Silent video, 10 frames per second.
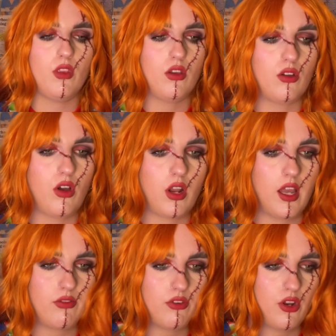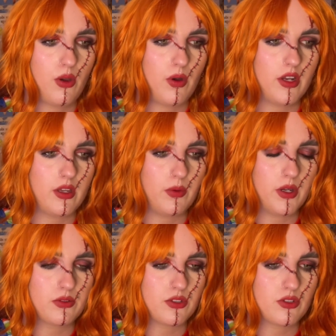God, I have no idea what
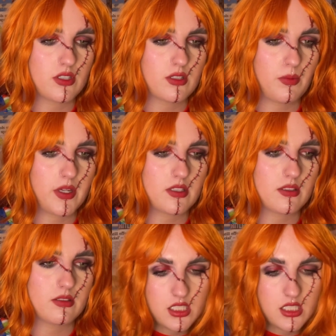else to dress up as.